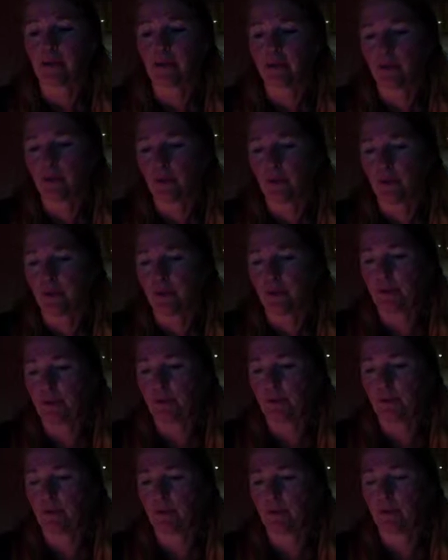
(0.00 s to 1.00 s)
know if
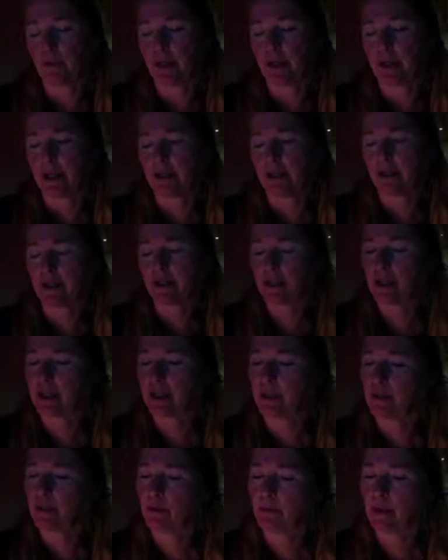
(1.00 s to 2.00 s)
you. Actually,
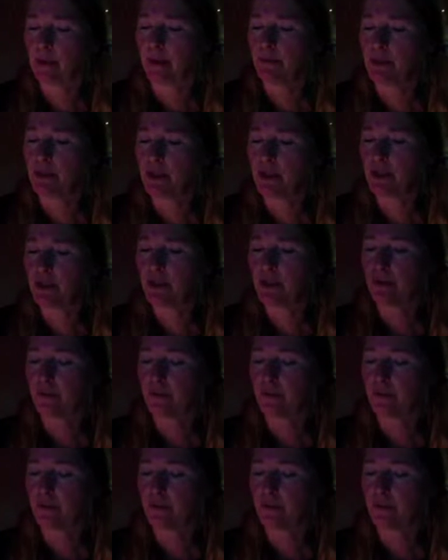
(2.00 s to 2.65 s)
you know what? I'm not sure if